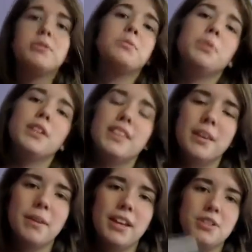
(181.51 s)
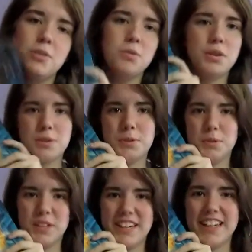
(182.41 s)
put them into the
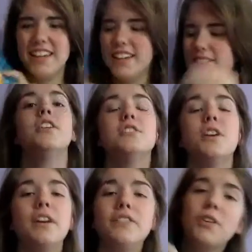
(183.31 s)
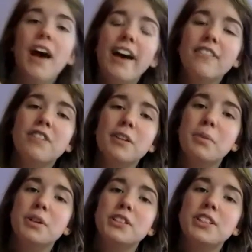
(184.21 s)
story. So if you have read
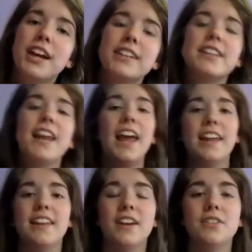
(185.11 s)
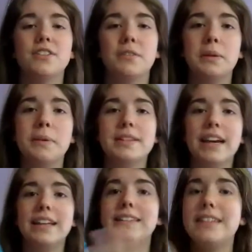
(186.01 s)
Percy Jackson and the Heroes of Olympus, I
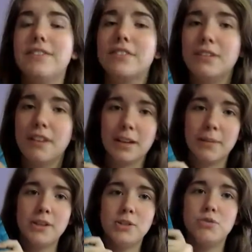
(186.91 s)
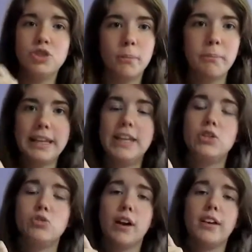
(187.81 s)
definitely recommend you jumping into
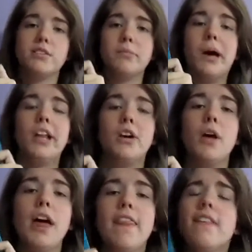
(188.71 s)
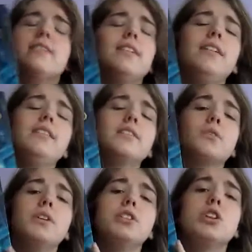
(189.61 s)
Trials of Apollo. This series is
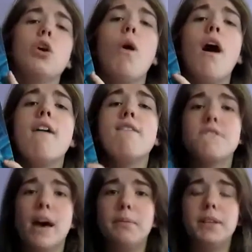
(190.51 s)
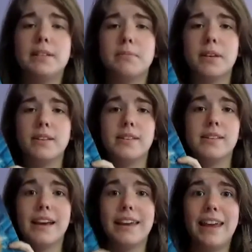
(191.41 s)
going to go fabulous places.
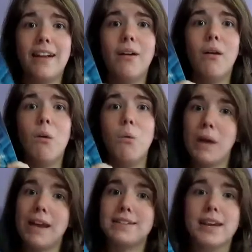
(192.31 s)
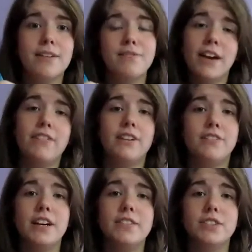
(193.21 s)
I cannot wait. 5 out of
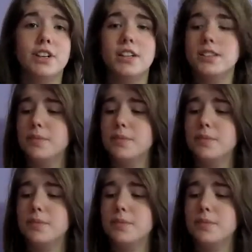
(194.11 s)
5 stars.